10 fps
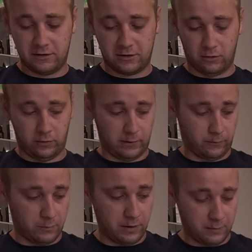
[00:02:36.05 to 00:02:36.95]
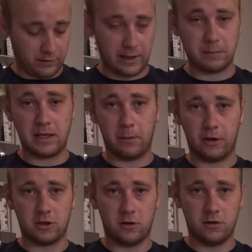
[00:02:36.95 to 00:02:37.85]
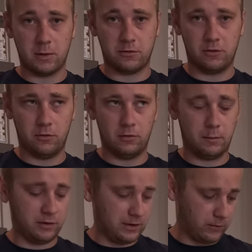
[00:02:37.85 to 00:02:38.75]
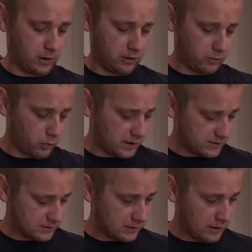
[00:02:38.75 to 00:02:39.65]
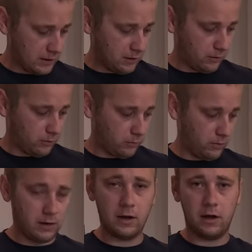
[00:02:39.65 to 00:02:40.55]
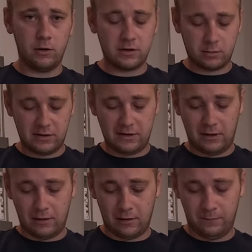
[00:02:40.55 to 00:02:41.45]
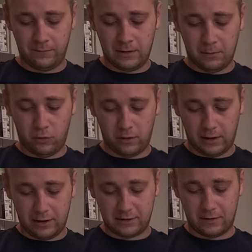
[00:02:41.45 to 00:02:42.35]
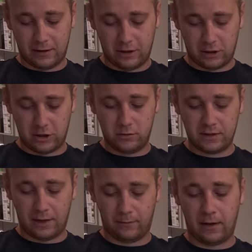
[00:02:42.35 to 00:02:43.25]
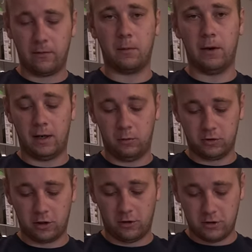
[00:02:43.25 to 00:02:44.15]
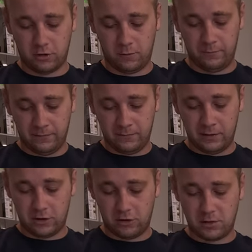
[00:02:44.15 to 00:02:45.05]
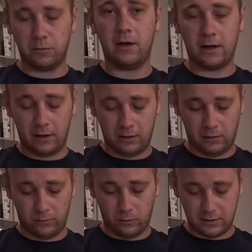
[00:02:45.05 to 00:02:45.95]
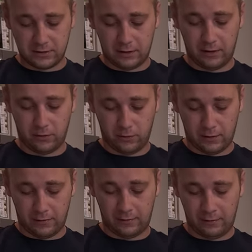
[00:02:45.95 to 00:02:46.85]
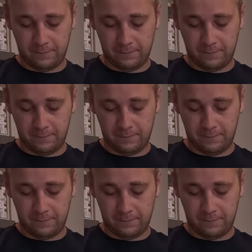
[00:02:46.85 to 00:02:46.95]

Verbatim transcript: So like for me, my laptop, I can charge up to I believe one hundred watts through the uh, U S B C port on it. So I can actually use that if I have a compatible charger charging block for it on the other end.